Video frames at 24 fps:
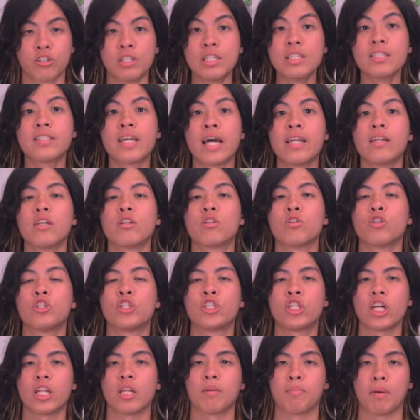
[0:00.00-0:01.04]
Green tended to
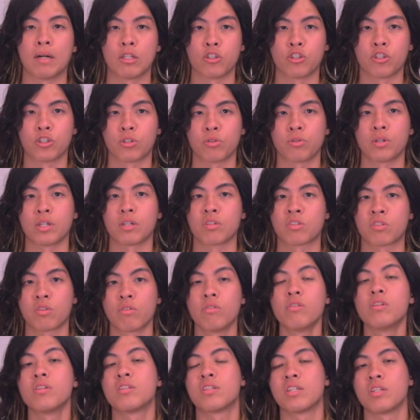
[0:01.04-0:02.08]
shit a bunch during
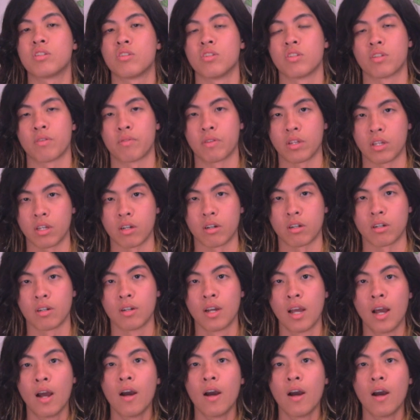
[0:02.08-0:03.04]
certain seasons of the year,